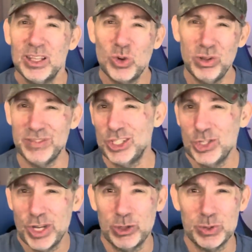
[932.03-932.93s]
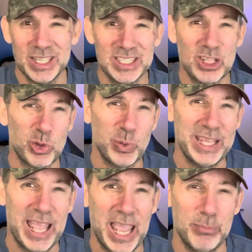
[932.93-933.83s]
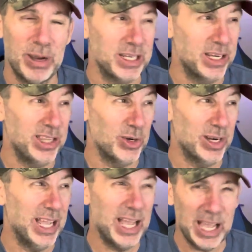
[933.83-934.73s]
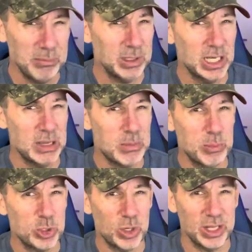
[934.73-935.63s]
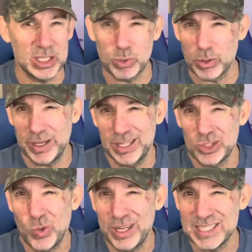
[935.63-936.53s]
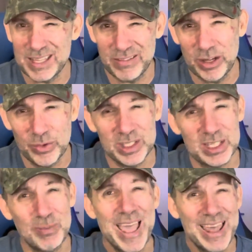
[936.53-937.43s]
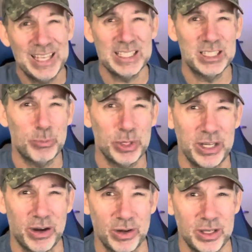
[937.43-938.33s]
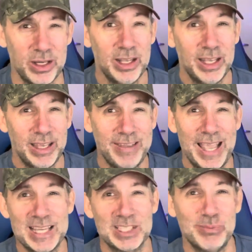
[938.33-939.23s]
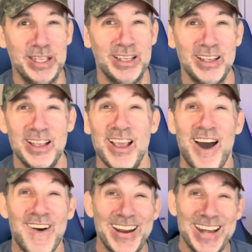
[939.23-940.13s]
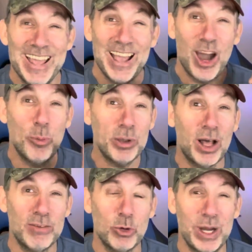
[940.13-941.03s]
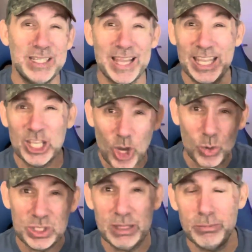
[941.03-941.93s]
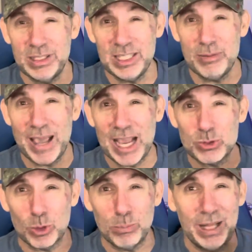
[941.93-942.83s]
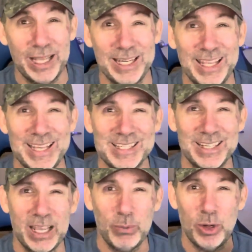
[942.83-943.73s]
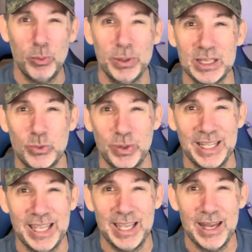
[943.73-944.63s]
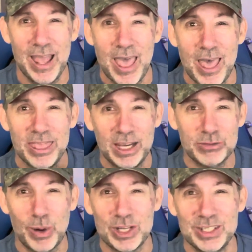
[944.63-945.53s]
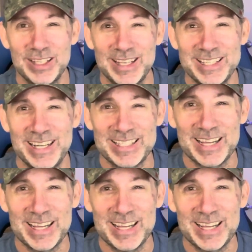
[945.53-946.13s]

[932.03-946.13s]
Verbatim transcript: The goal of this channel is get to 3K by the end of the year. I'm going to come up short on this. What are we at, 2,700 and some? That's still pretty darn good if you ask me. All right, hope you all have a great day. Go D-backs. We're playing again tonight. We hope we get the win again. Thanks for watching. I'll see you next